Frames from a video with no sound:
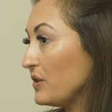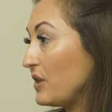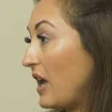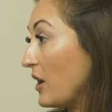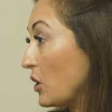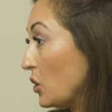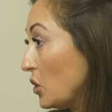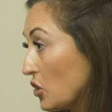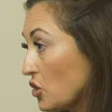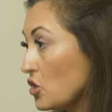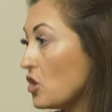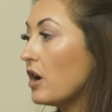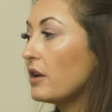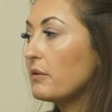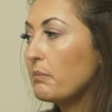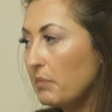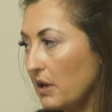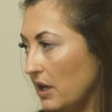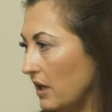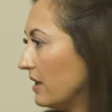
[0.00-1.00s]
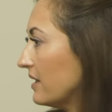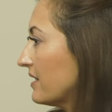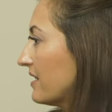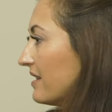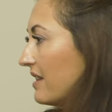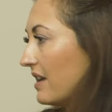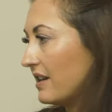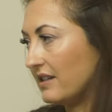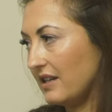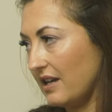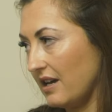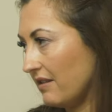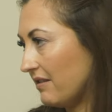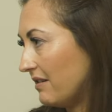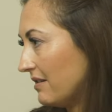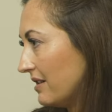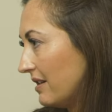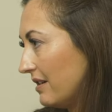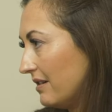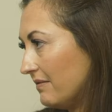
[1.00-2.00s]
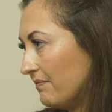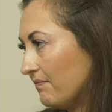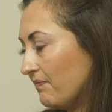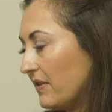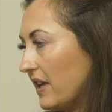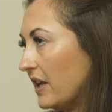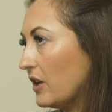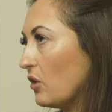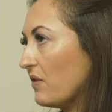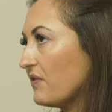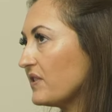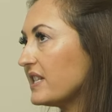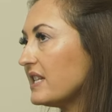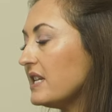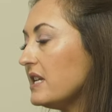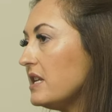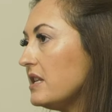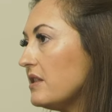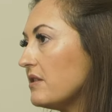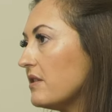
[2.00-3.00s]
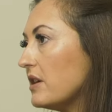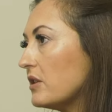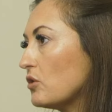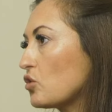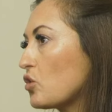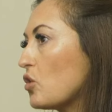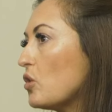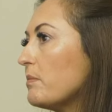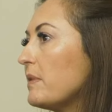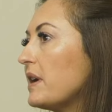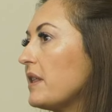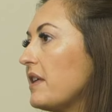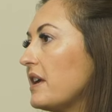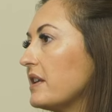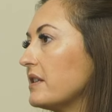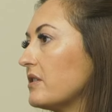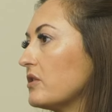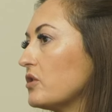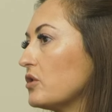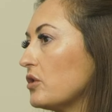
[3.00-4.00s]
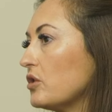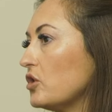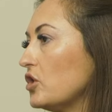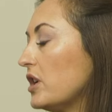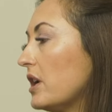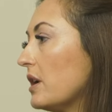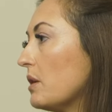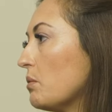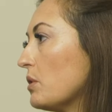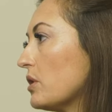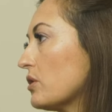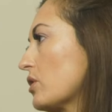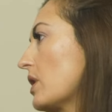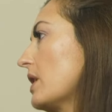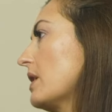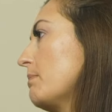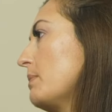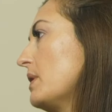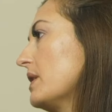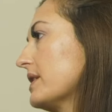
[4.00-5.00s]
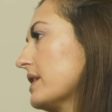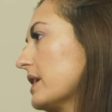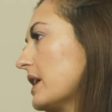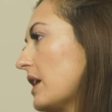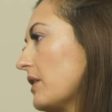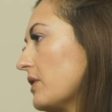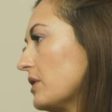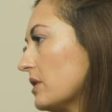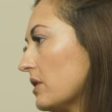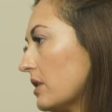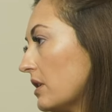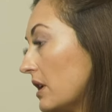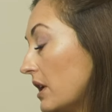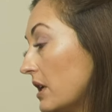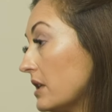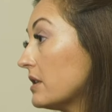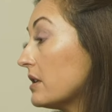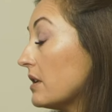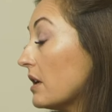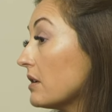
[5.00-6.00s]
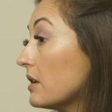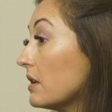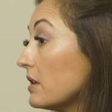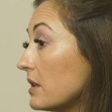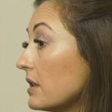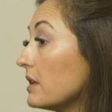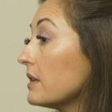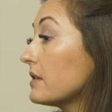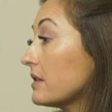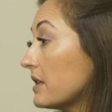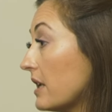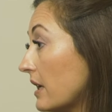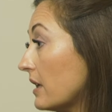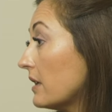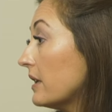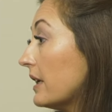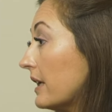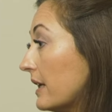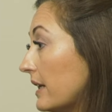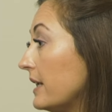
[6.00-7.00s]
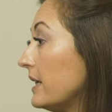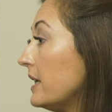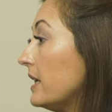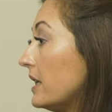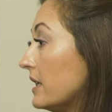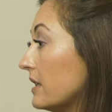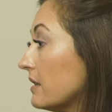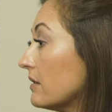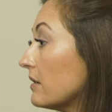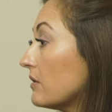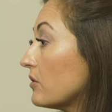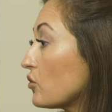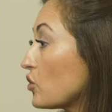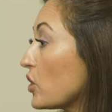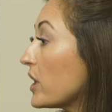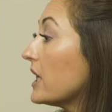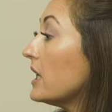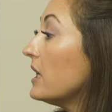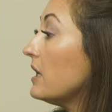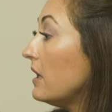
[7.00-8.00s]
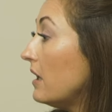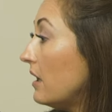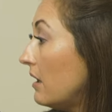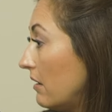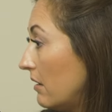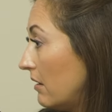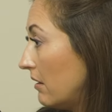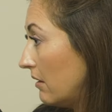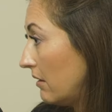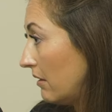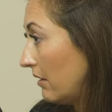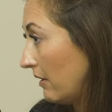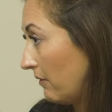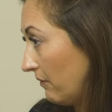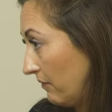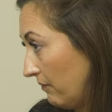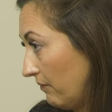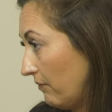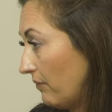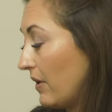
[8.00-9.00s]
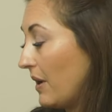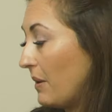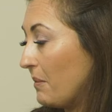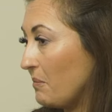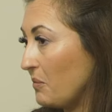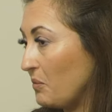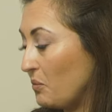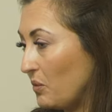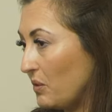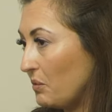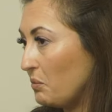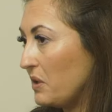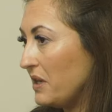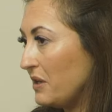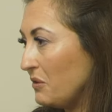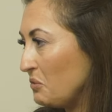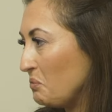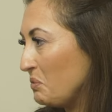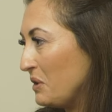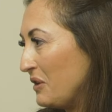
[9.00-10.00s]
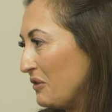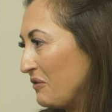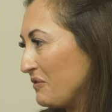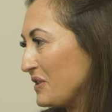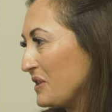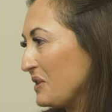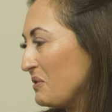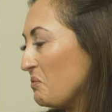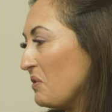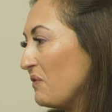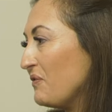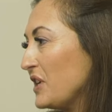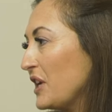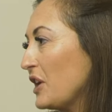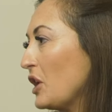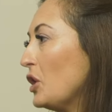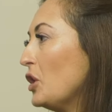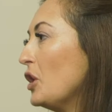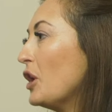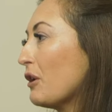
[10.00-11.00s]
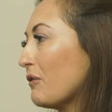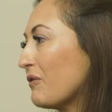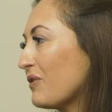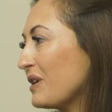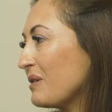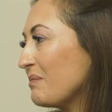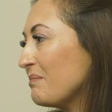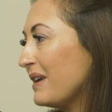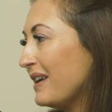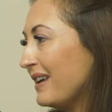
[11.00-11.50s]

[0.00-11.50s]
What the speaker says: could not pass that catheter. And obviously the trauma that's associated with trying to pass the catheter, and it is a technically tricky thing. We've done a lot of them.